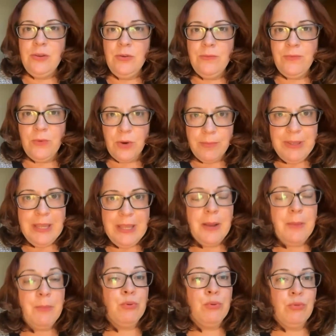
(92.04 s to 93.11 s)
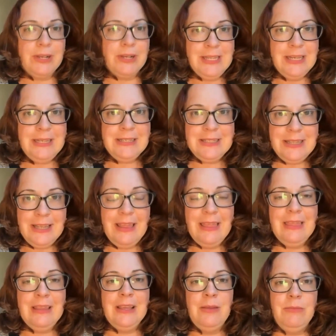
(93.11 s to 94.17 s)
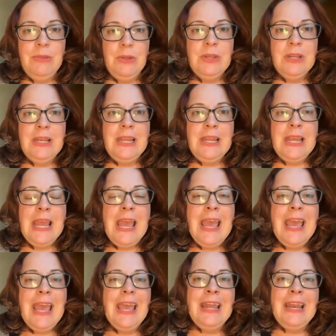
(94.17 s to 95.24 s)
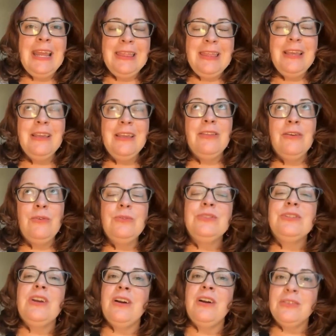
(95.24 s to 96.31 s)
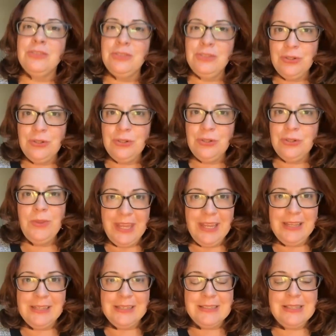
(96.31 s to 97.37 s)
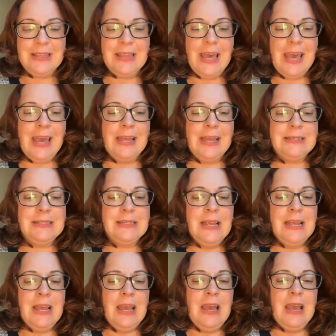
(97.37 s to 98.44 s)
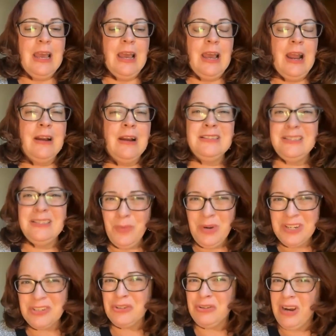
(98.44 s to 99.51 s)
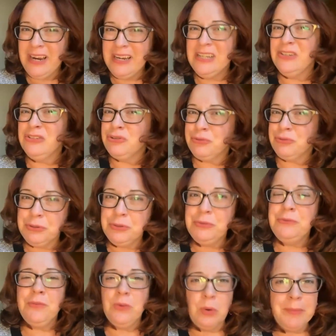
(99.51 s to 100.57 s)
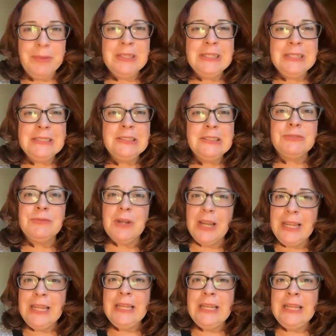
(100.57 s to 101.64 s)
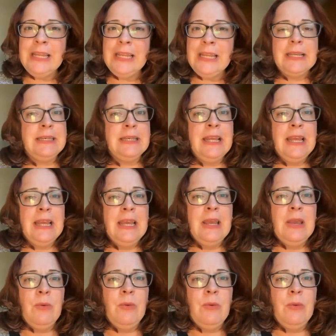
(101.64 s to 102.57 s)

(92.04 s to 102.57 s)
Thank you for being present in the community. And I think those are two things that are somewhat tried and true formulas, right? And